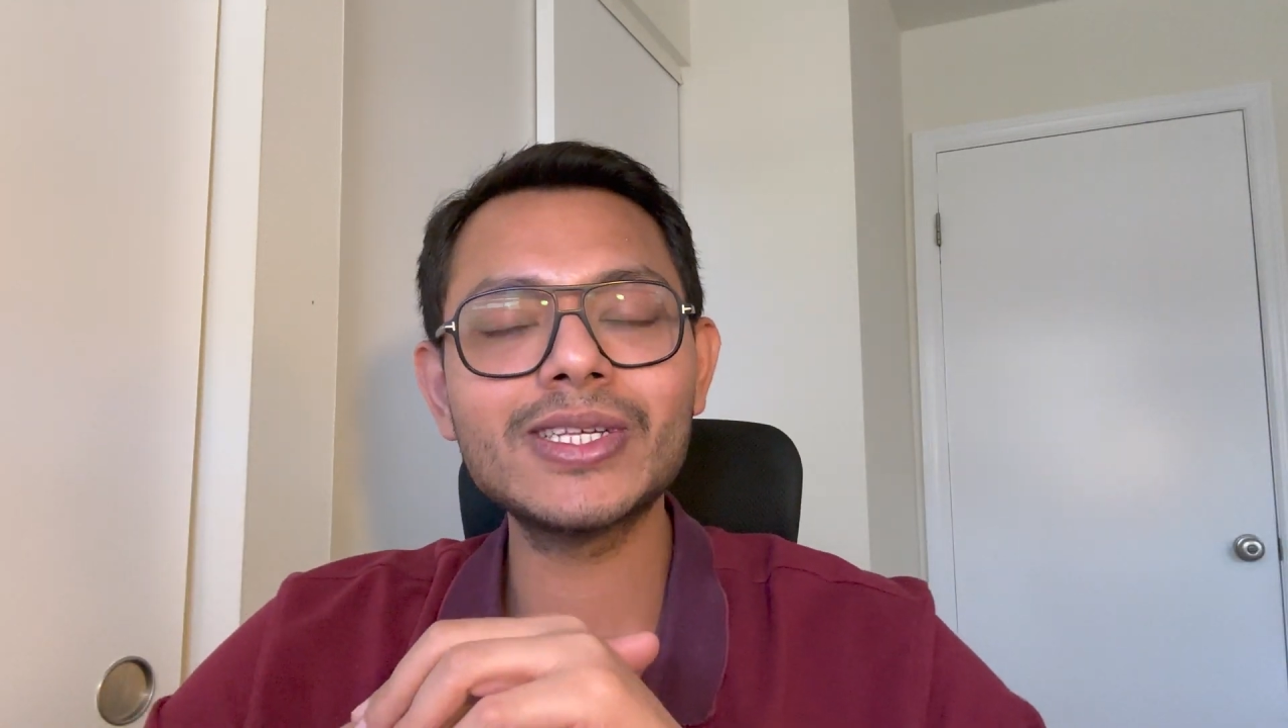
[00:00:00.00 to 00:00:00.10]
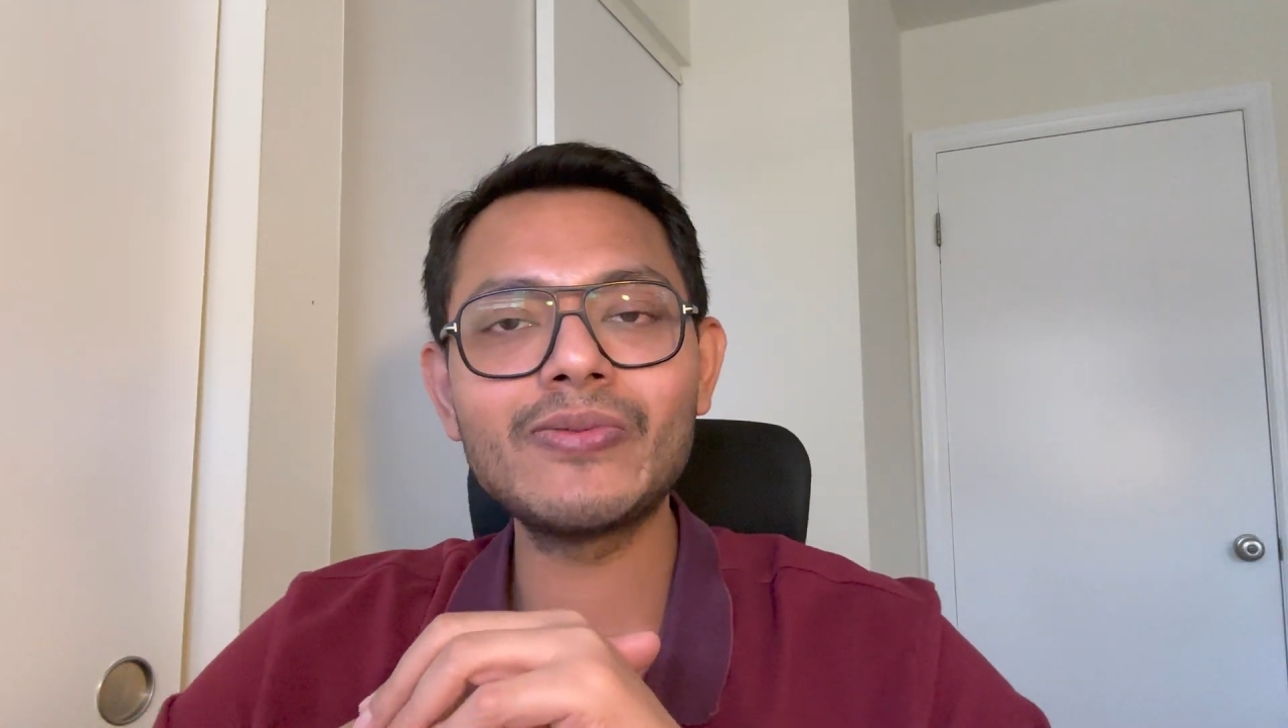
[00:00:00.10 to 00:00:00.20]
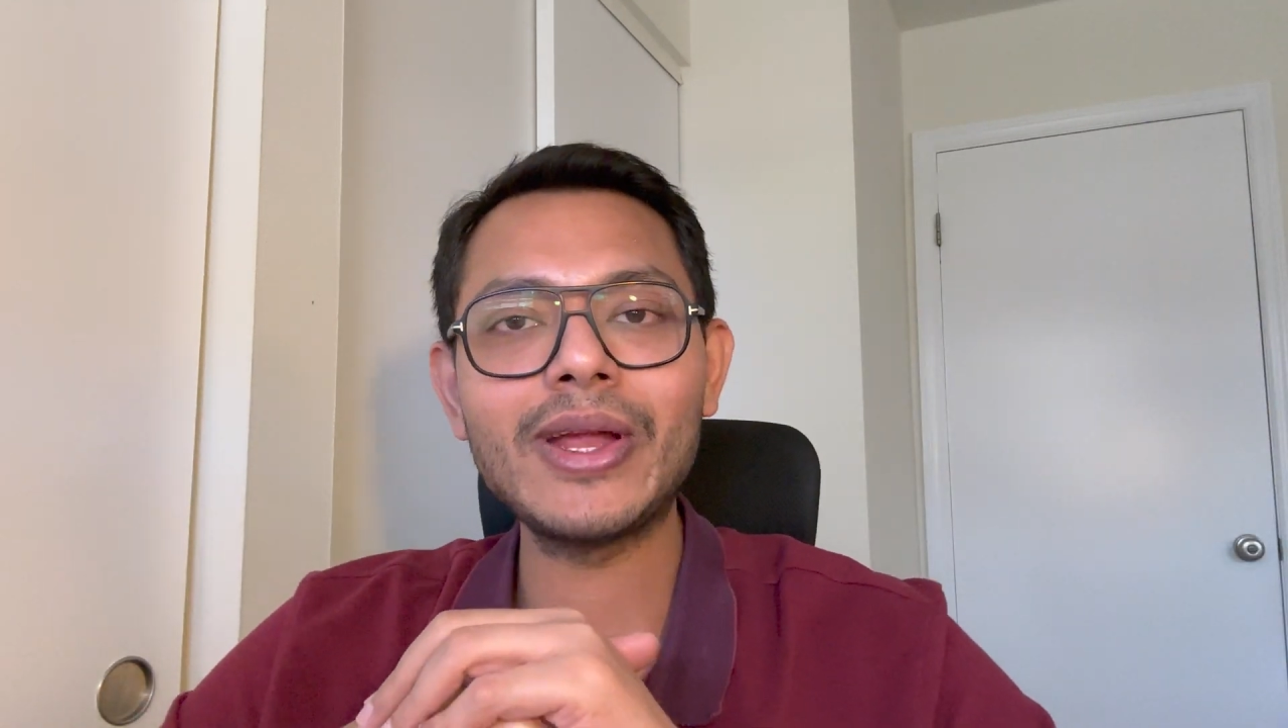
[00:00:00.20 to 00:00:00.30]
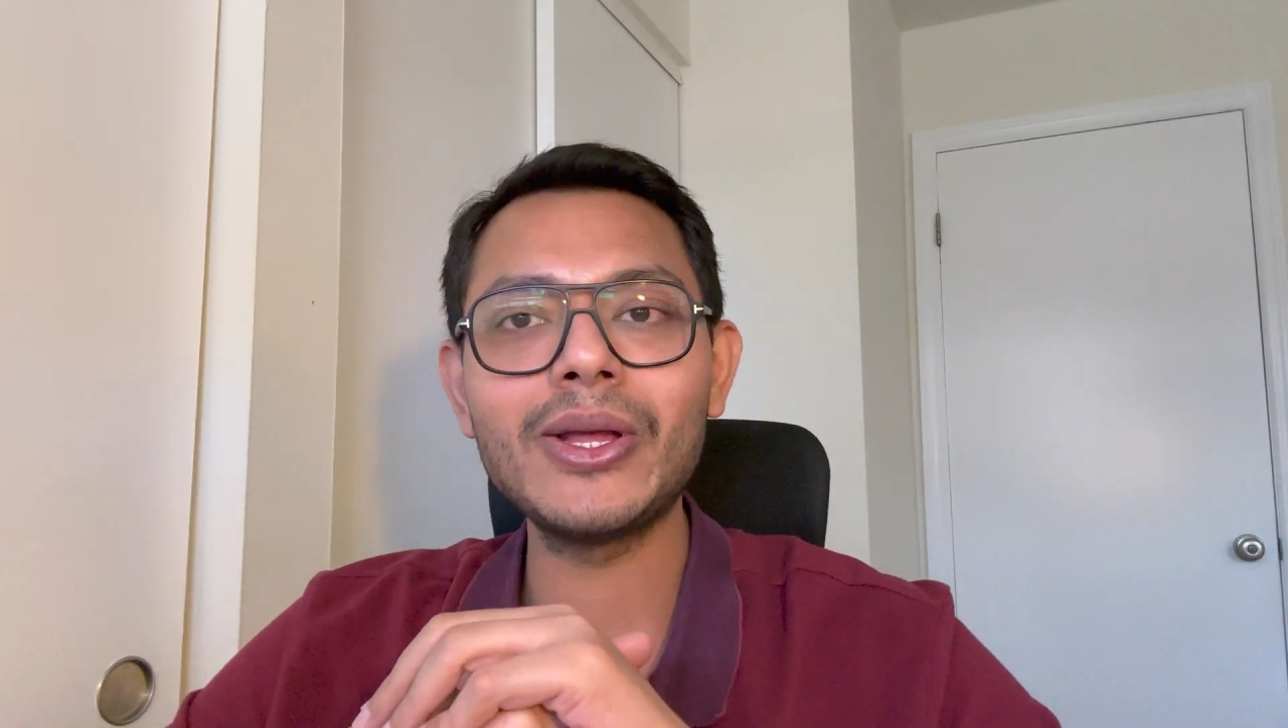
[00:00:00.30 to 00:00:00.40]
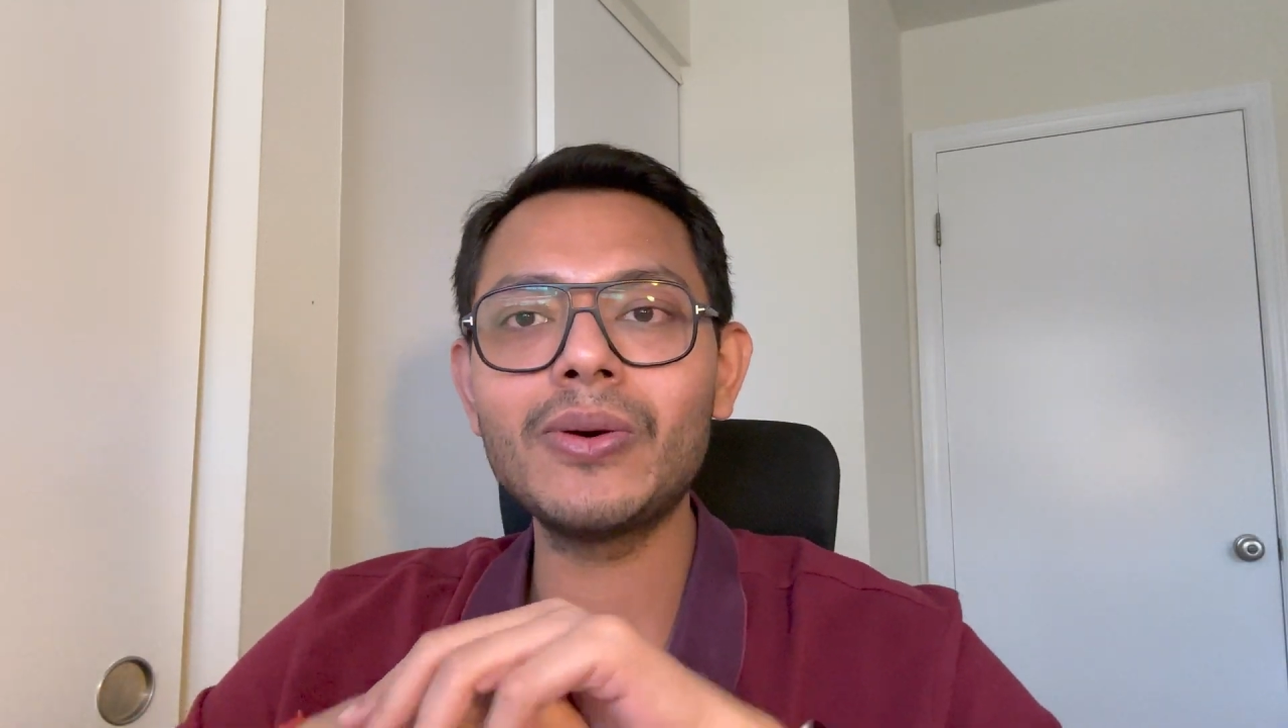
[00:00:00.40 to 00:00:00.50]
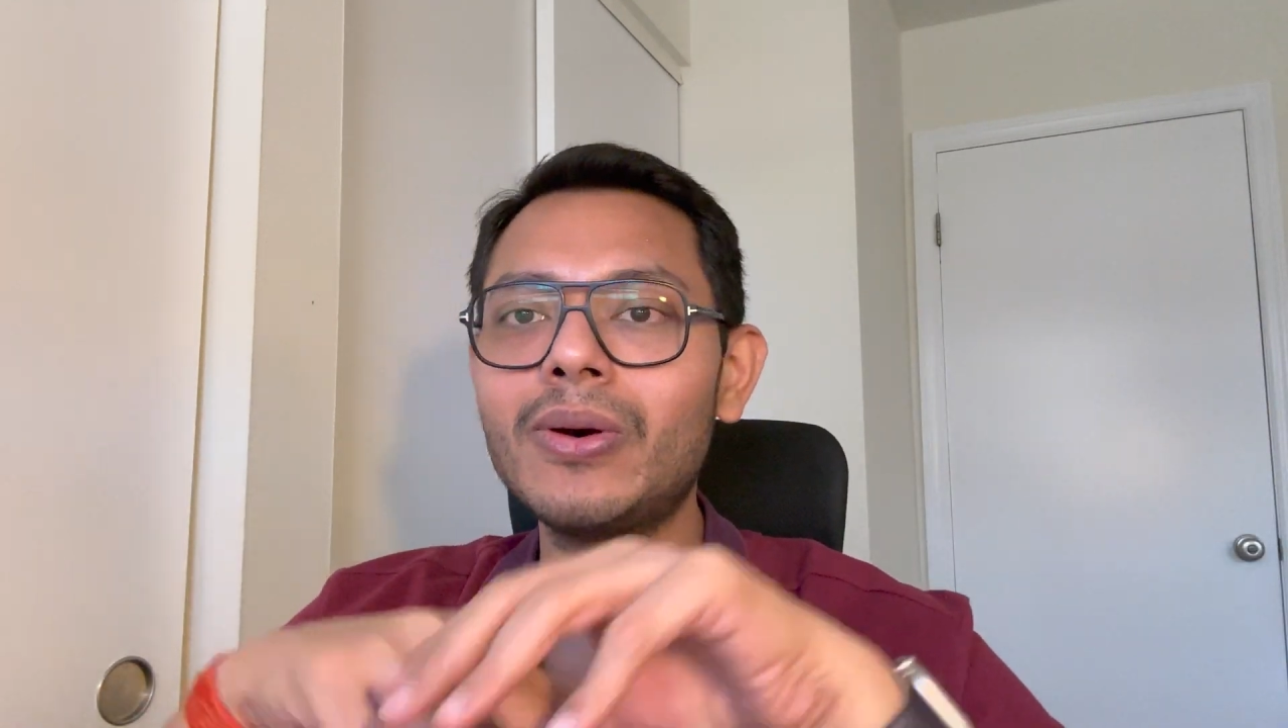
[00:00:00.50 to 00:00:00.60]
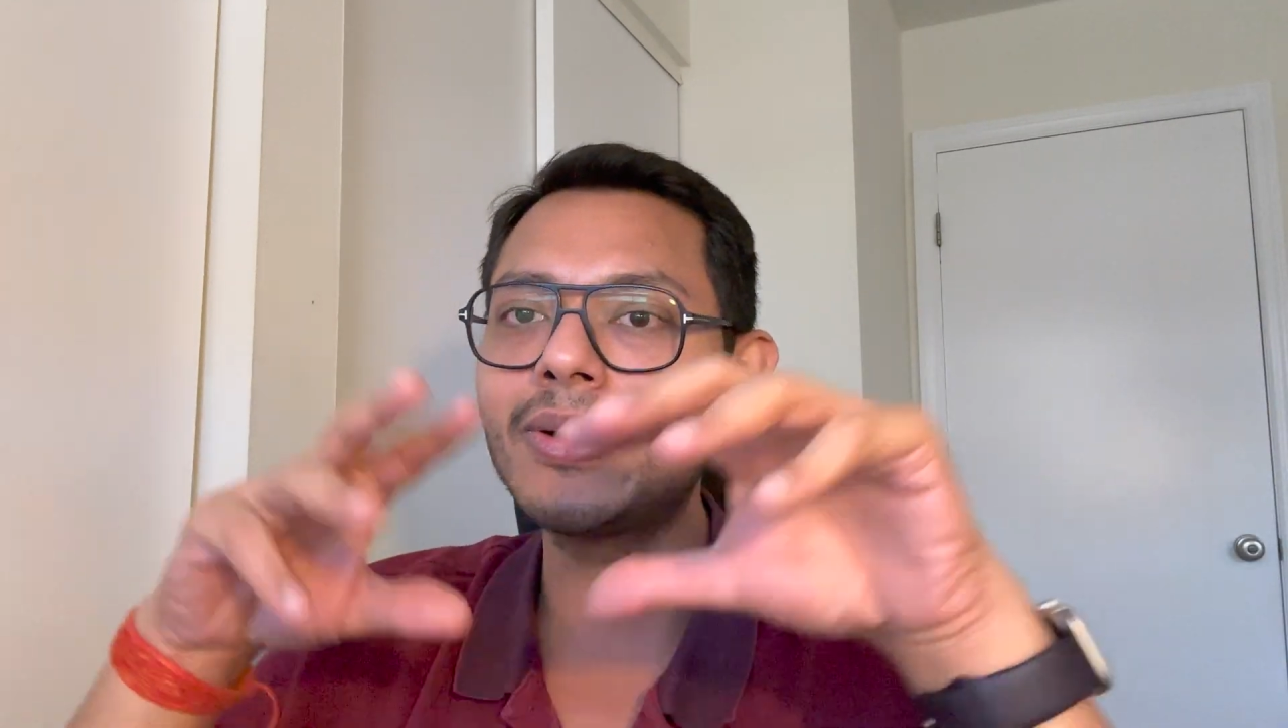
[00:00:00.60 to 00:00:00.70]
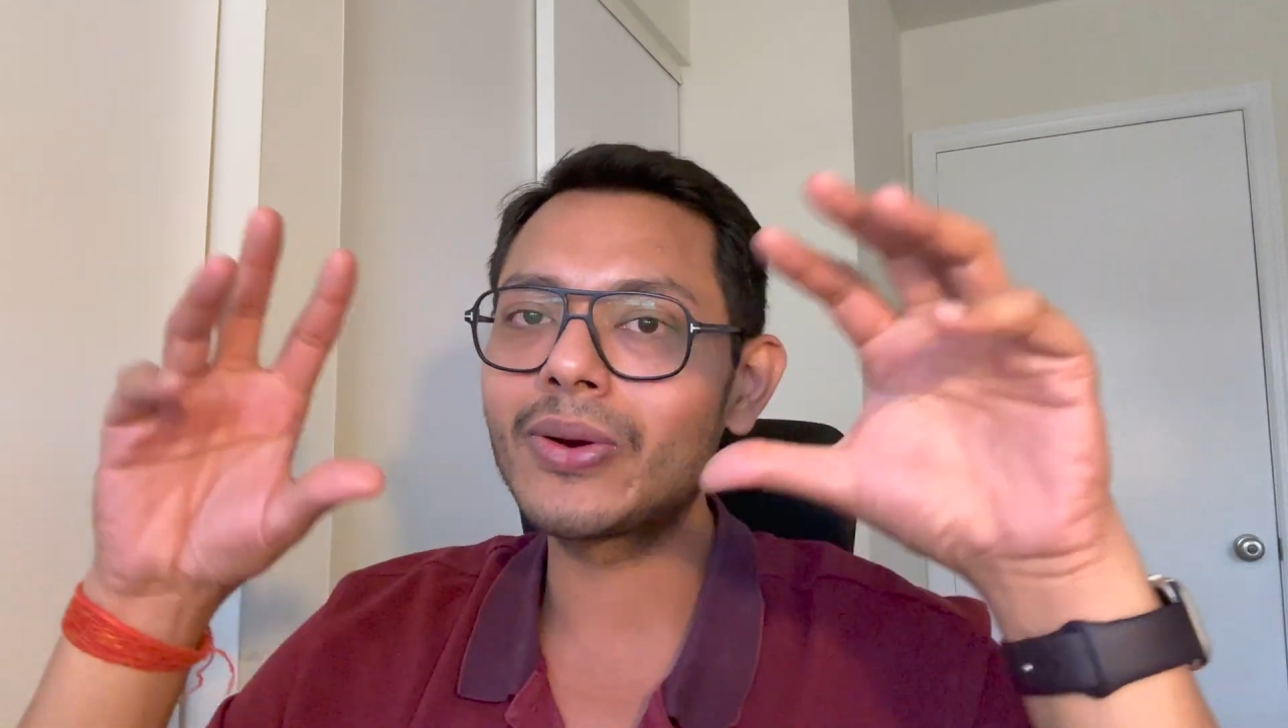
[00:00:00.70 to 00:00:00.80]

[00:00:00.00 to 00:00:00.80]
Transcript: video.